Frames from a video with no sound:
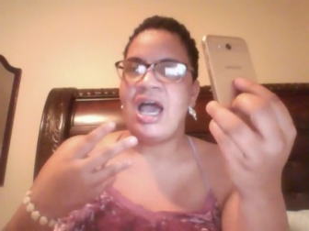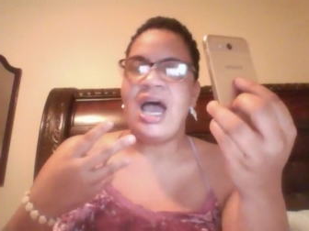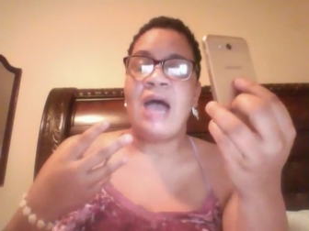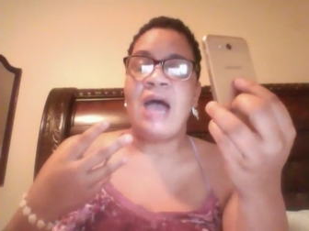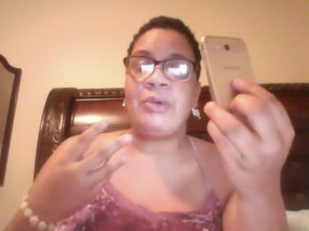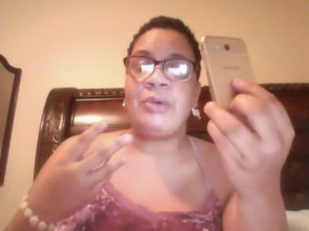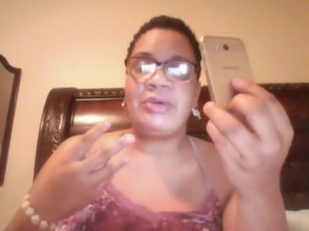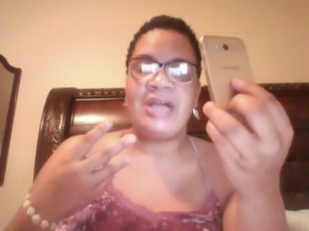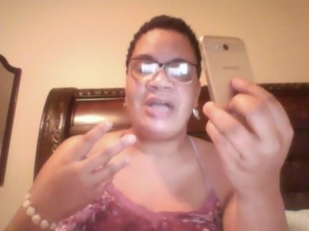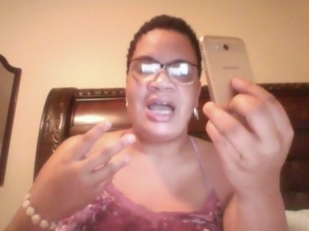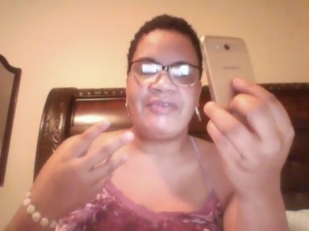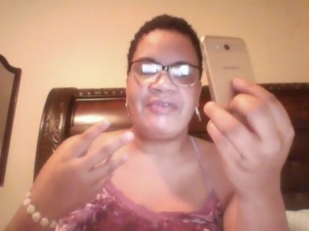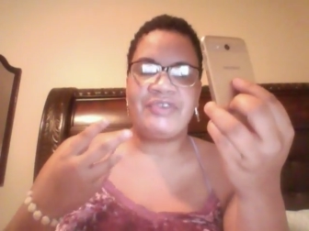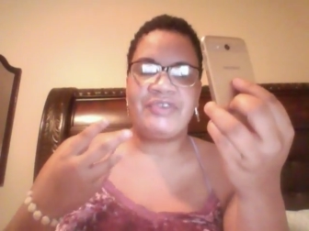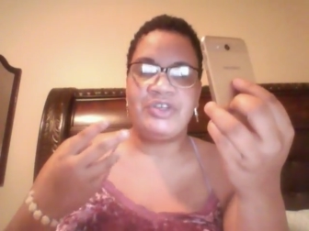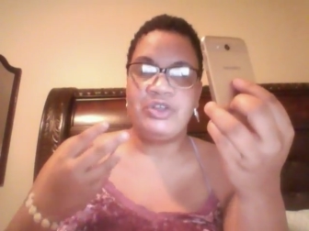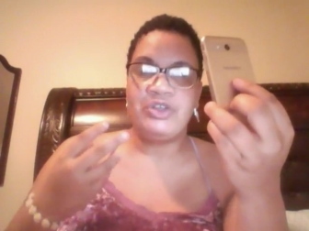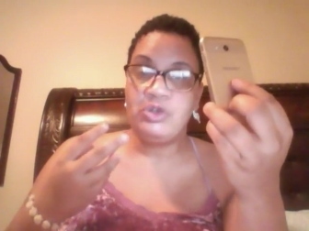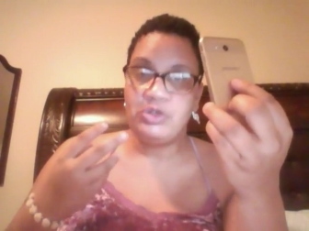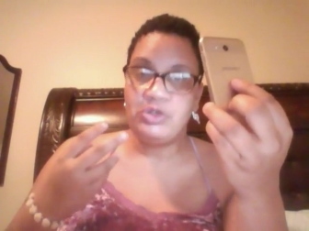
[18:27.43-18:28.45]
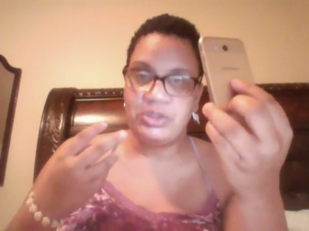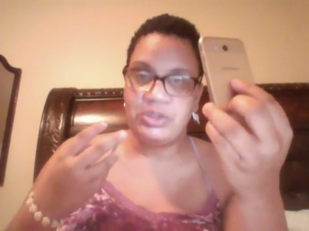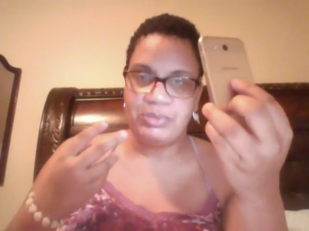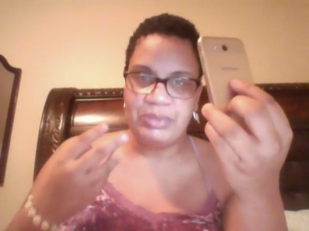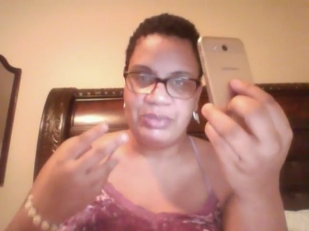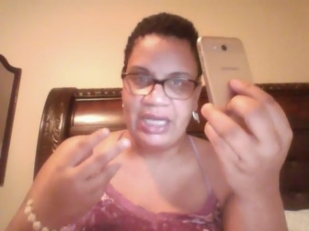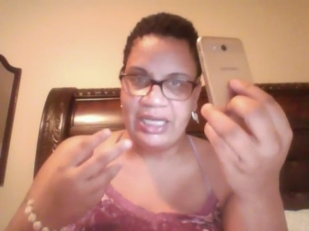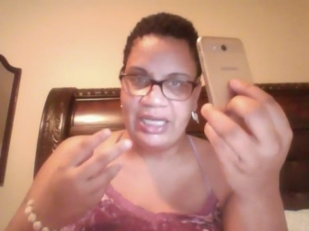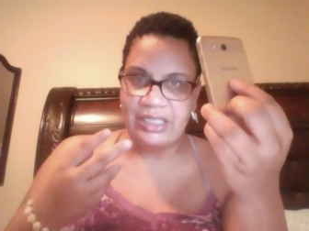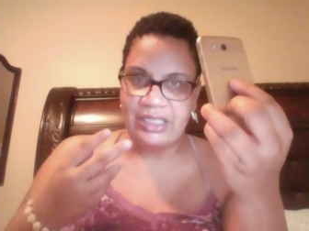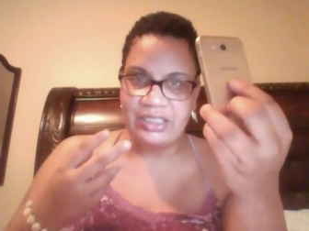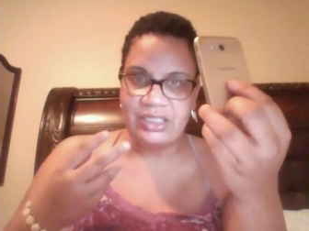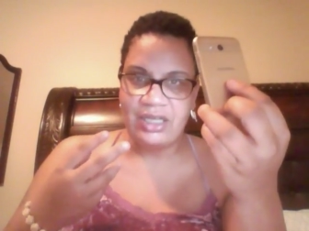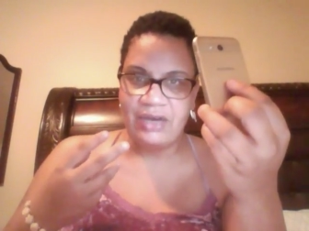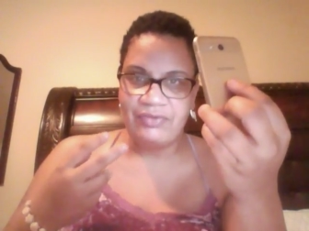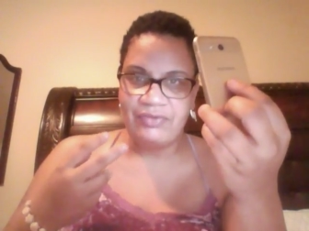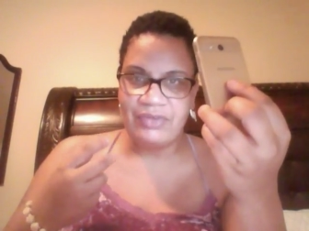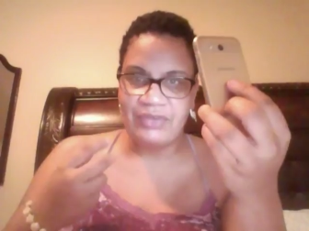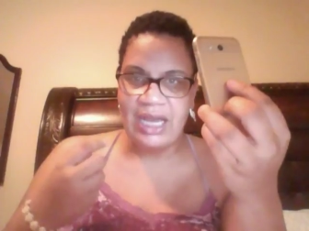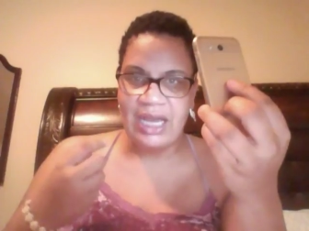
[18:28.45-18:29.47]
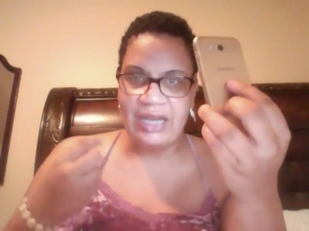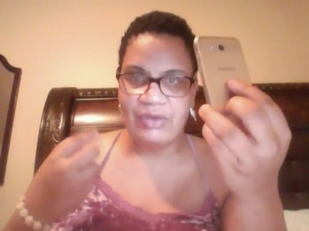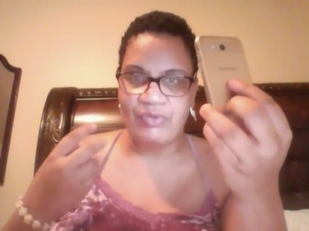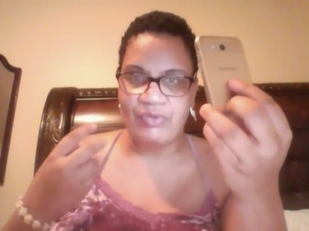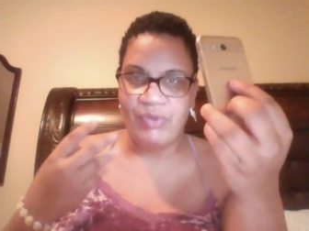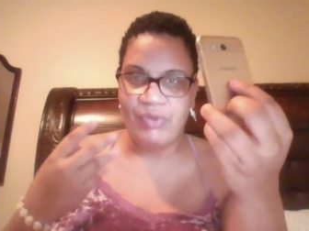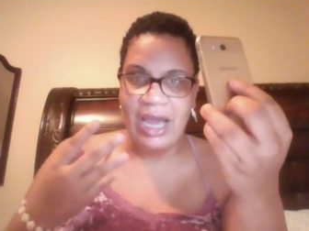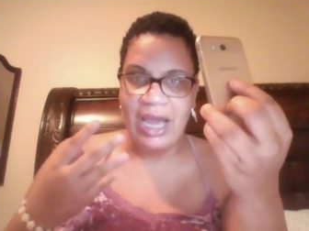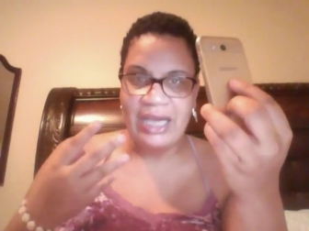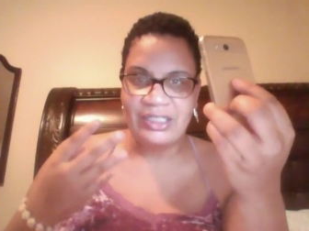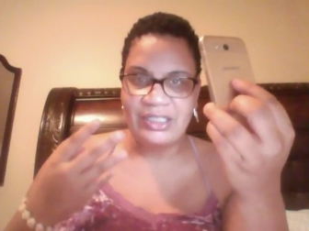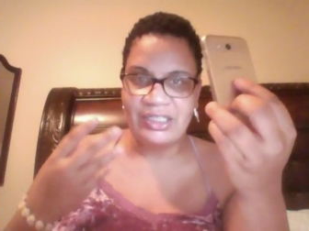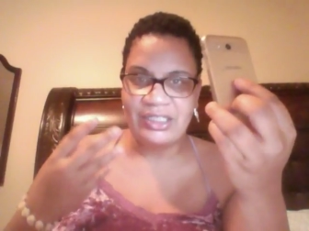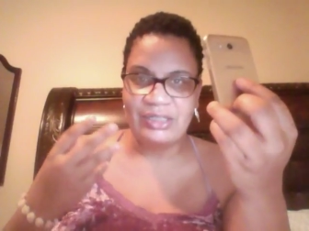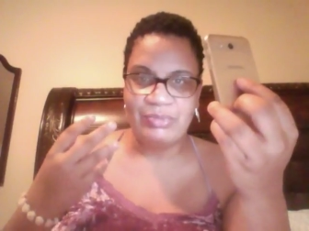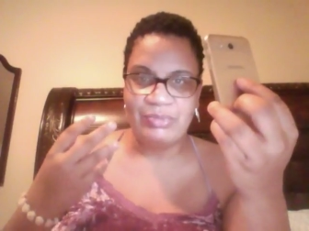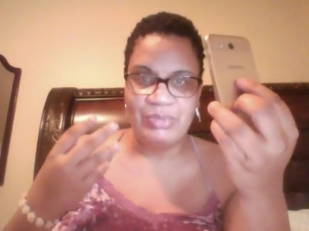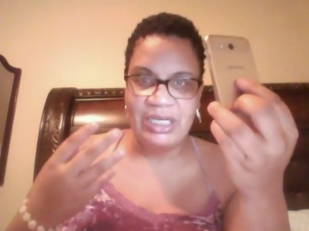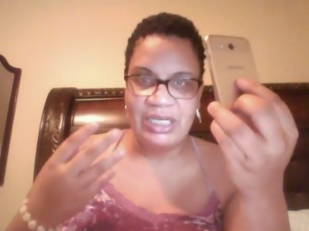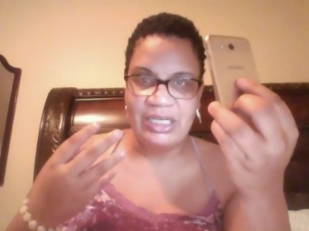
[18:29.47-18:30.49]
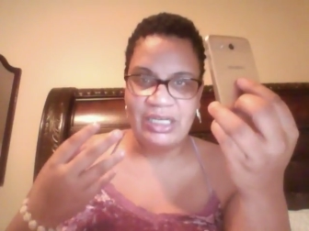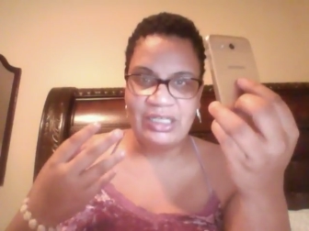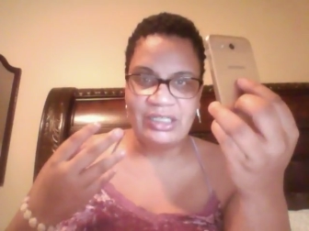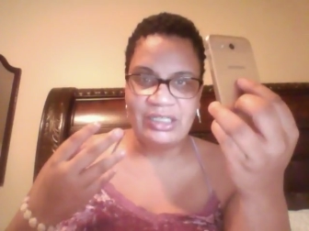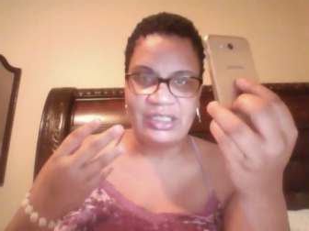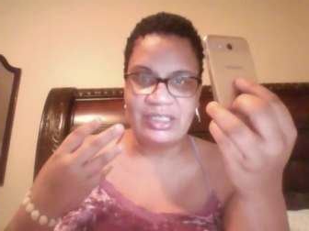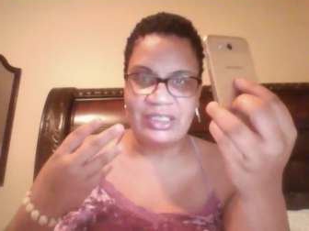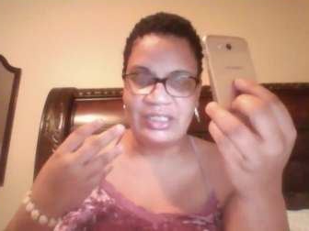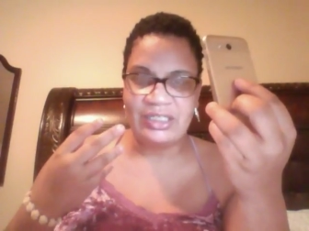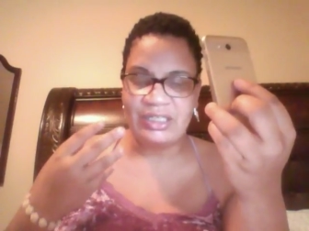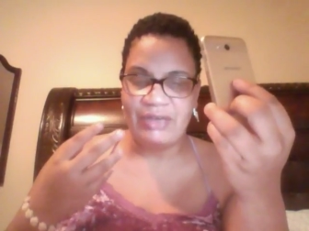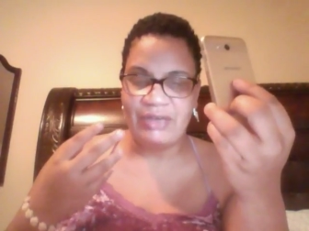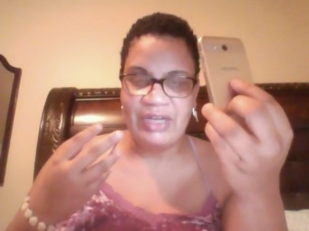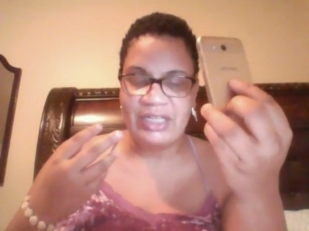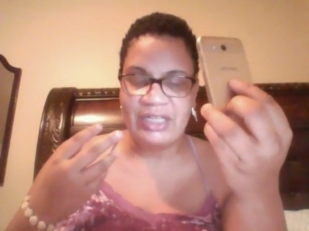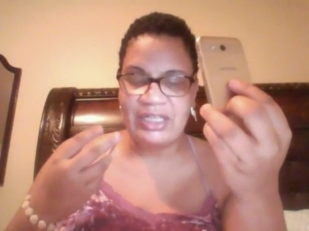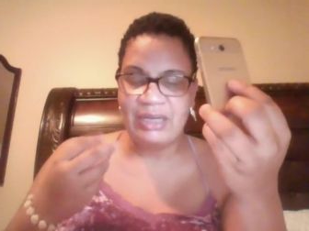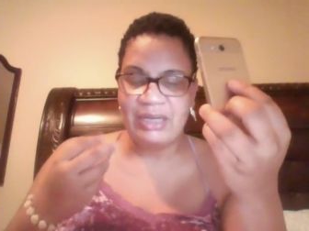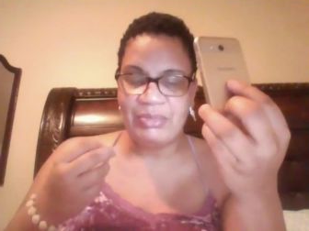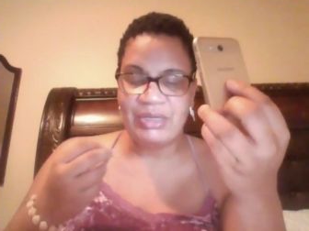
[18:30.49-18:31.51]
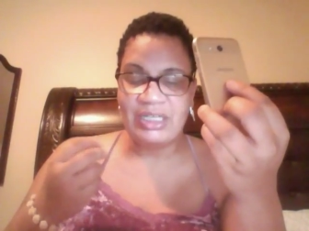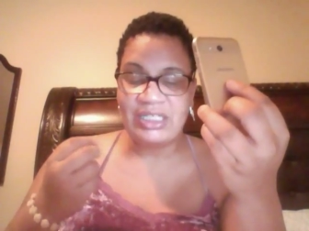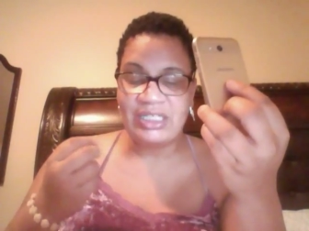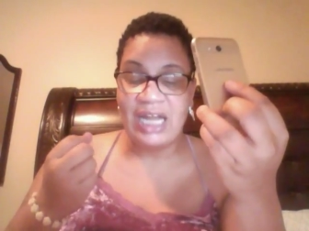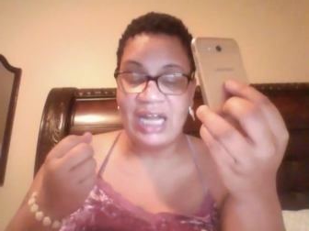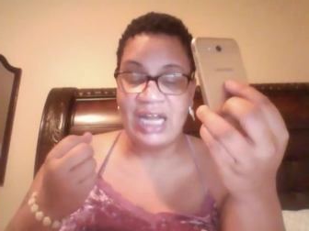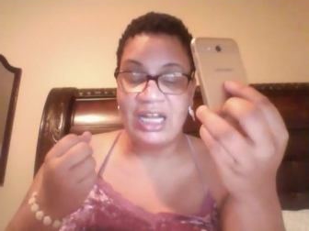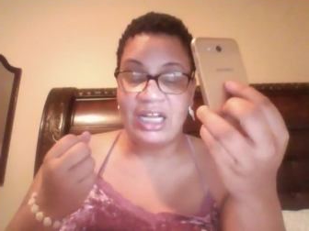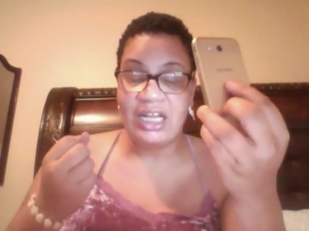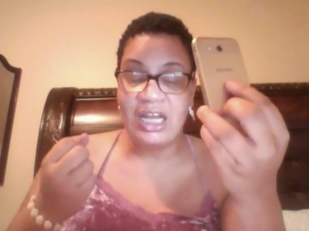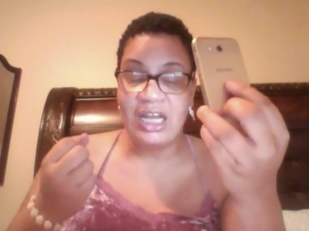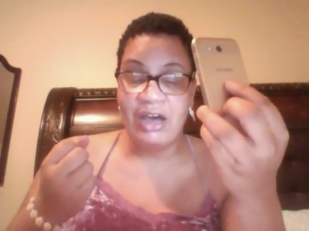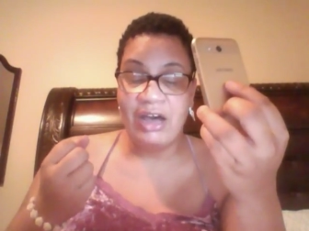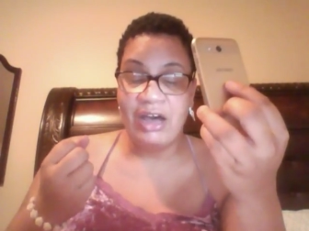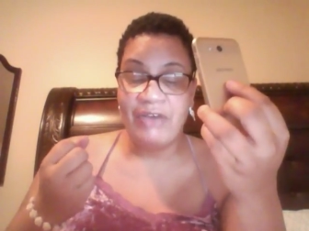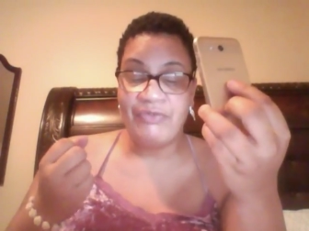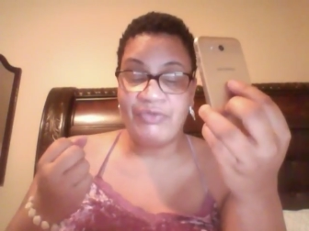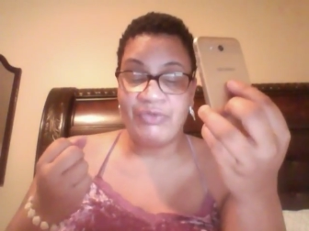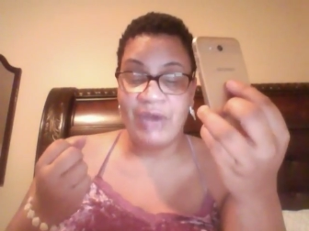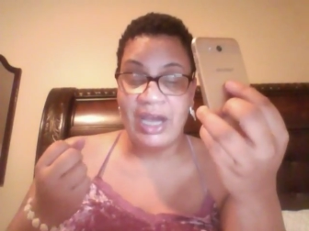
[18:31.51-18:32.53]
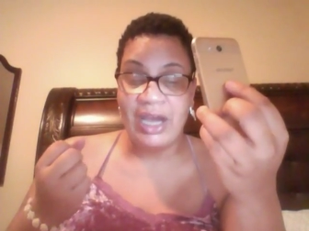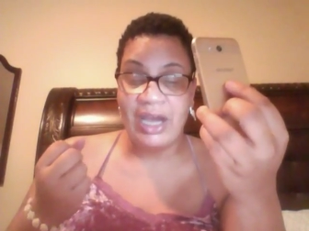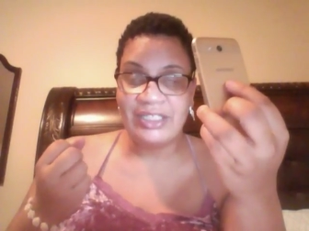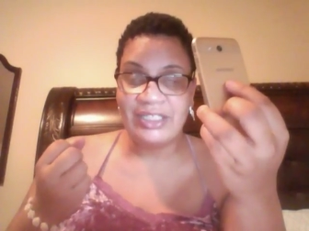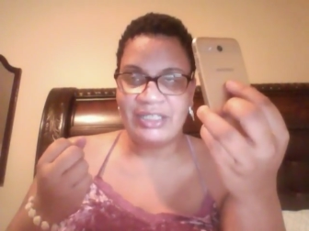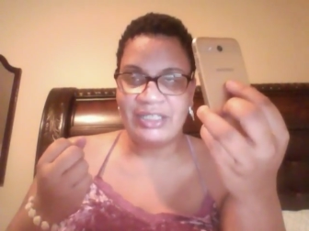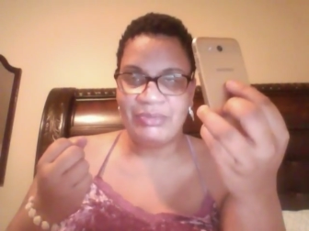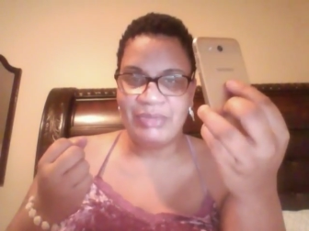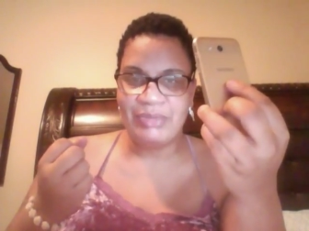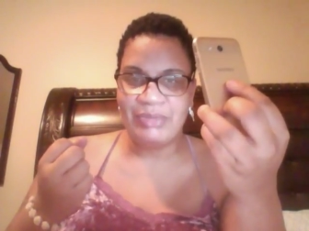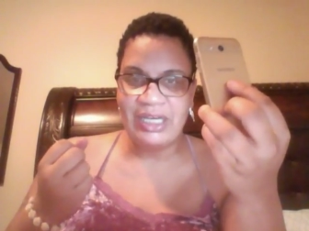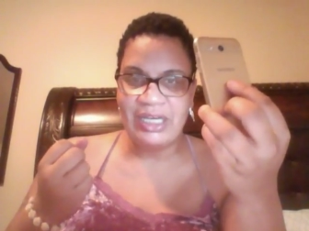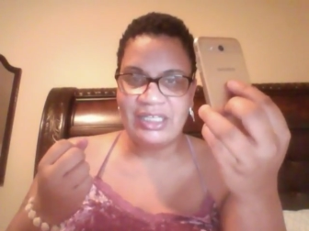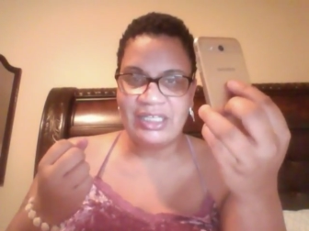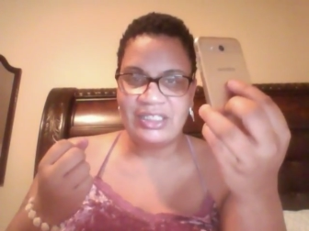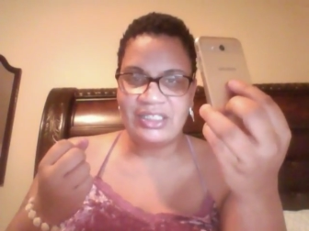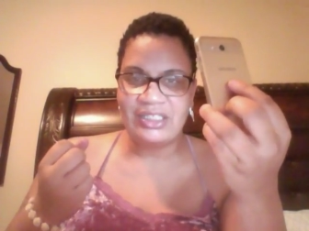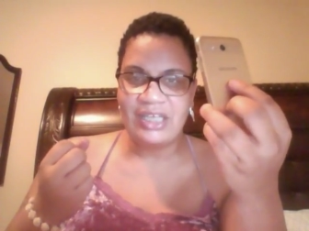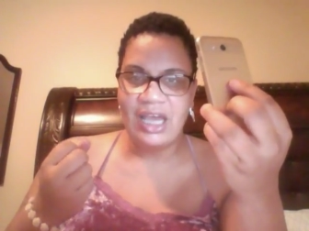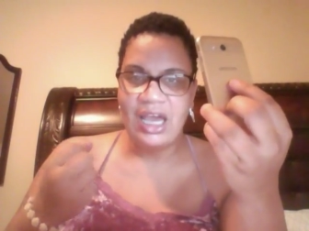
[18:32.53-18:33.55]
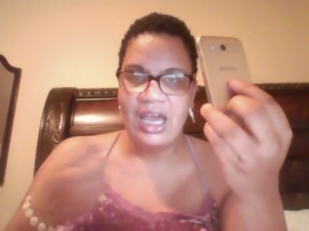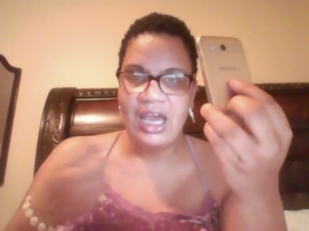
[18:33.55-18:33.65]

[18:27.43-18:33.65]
I would have huge plates of like rice and beans and stuff like that because I love rice and beans.